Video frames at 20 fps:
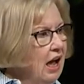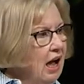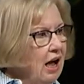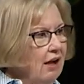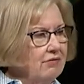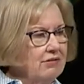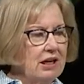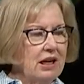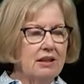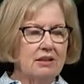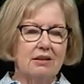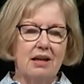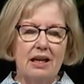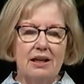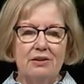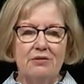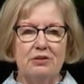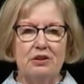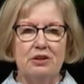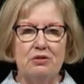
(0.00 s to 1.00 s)
I've got
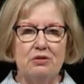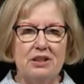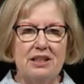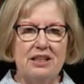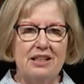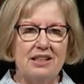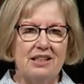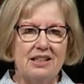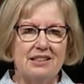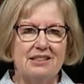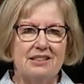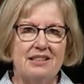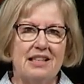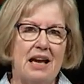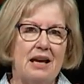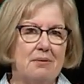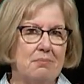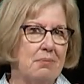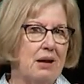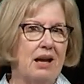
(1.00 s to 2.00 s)
kind of a unique
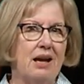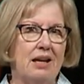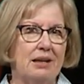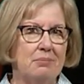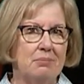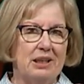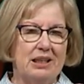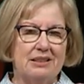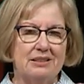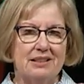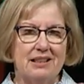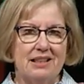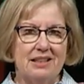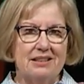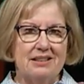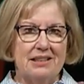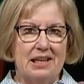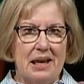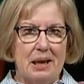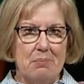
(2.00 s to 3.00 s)
set behind me. It's
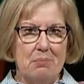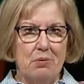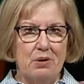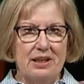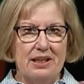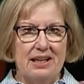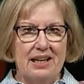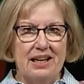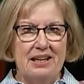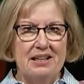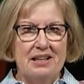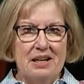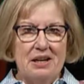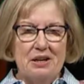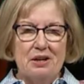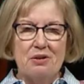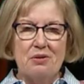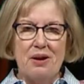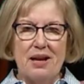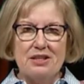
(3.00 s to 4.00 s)
Kids Camp Week at
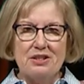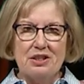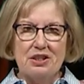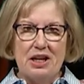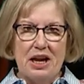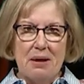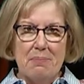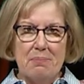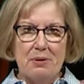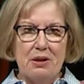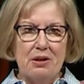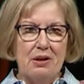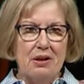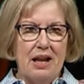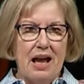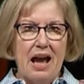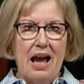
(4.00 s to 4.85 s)
Christ Chapel.